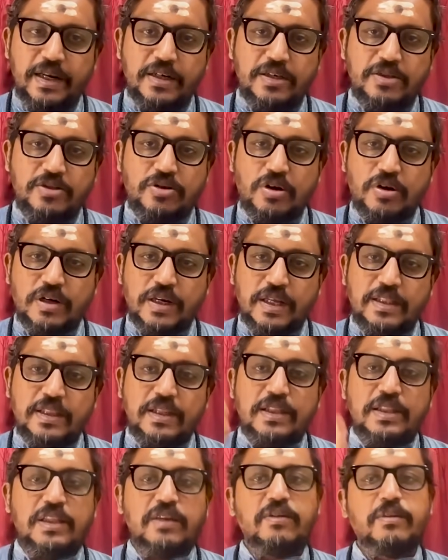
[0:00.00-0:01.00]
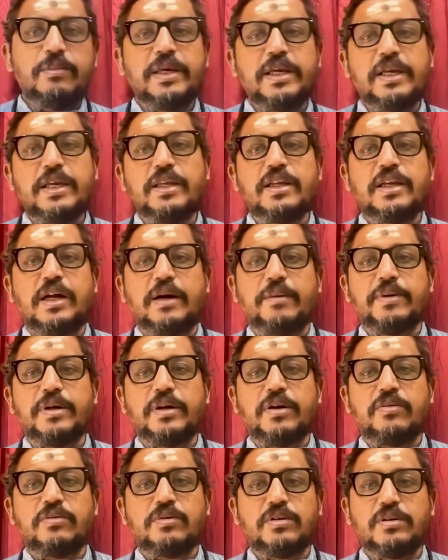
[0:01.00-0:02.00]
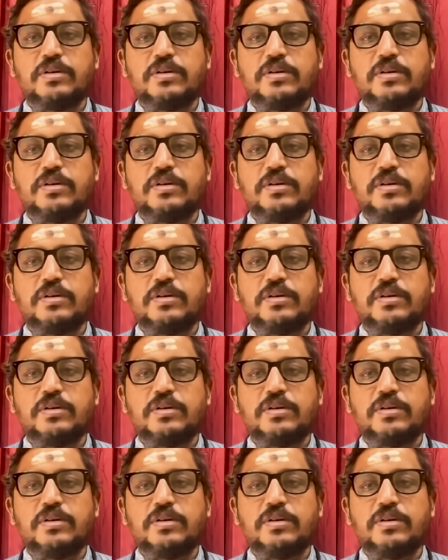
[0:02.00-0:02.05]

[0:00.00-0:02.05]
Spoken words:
at a shot, and then they'll be again calmed down.